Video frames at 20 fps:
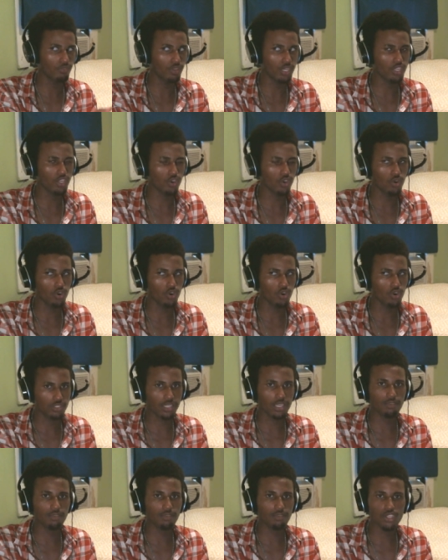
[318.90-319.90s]
video or the
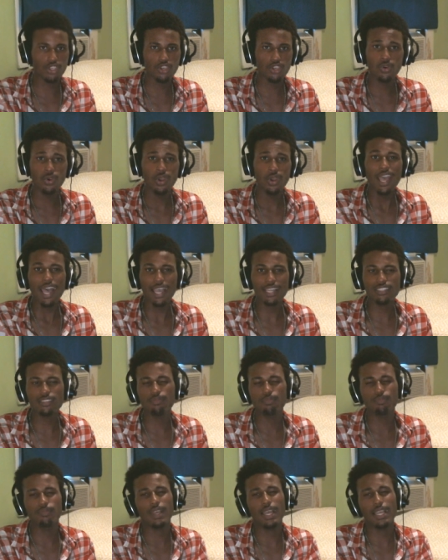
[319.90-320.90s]
second video, I,
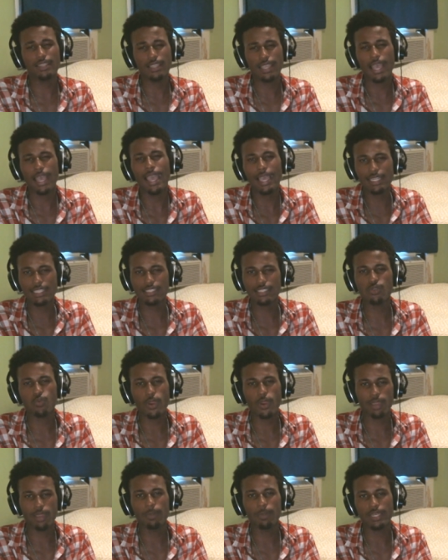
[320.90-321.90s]
I, I highly
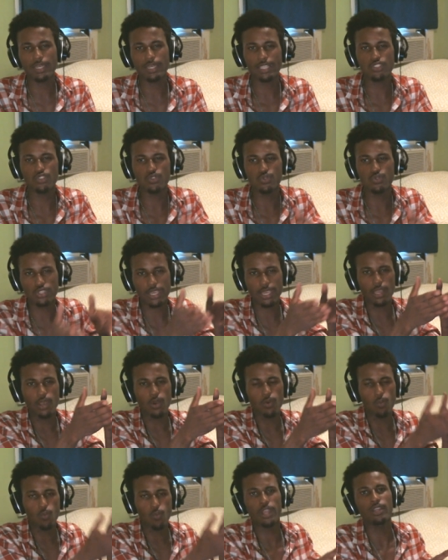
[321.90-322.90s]
recommend that you check
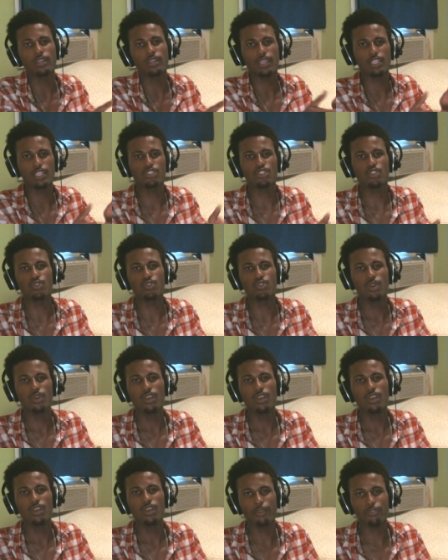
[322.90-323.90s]
out one and two
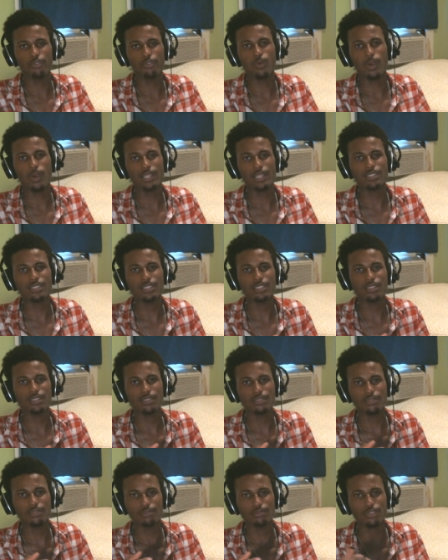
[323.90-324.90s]
before
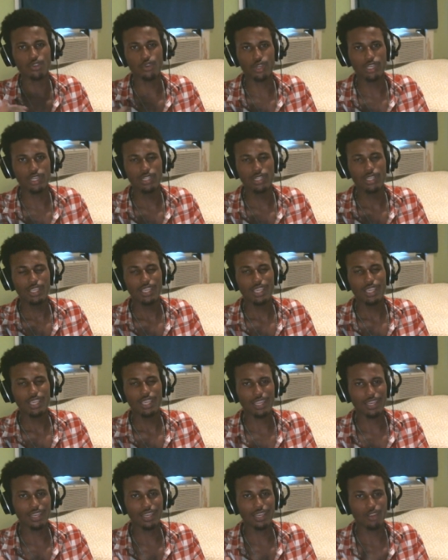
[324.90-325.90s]
watching three
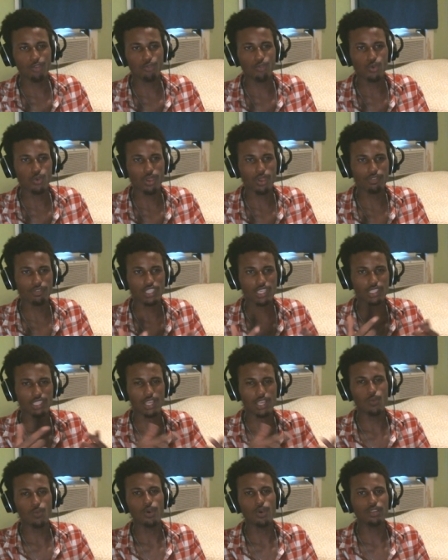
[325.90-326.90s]
and if you haven't
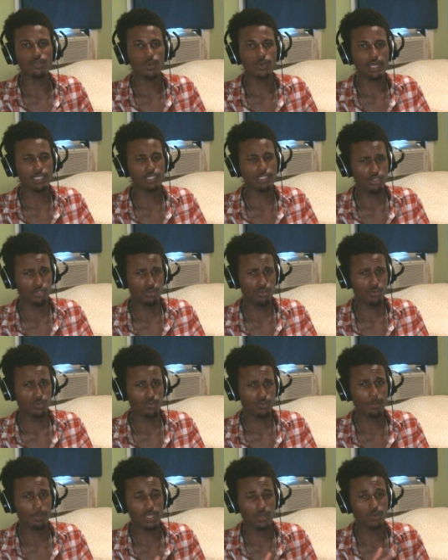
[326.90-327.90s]
checked out one, watch two.
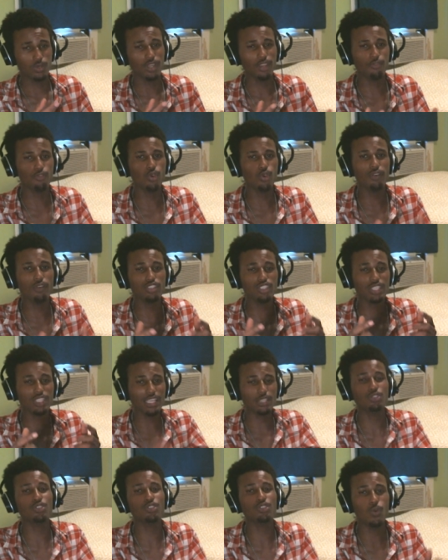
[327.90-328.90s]
I mean, if you haven't
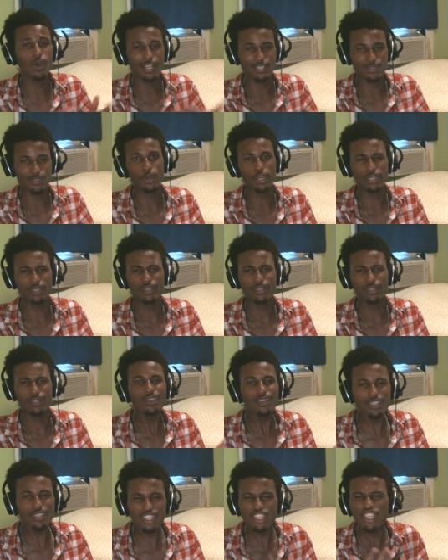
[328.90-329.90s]
checked out two, watch one.
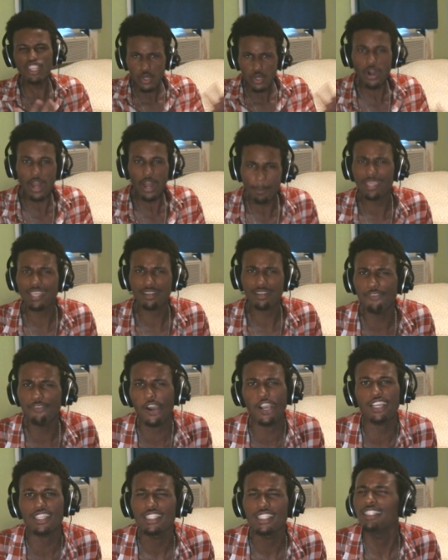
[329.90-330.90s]
And you know what I mean.
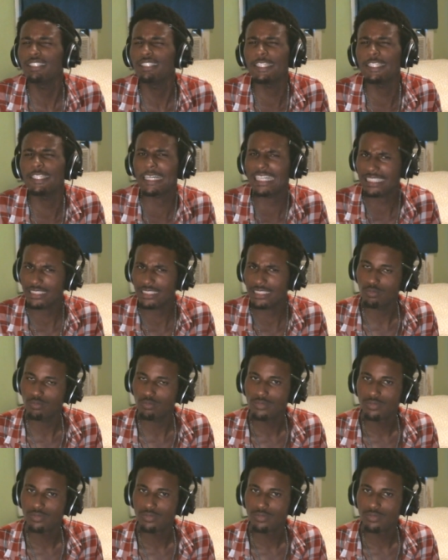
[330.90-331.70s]
Fuck. Yeah.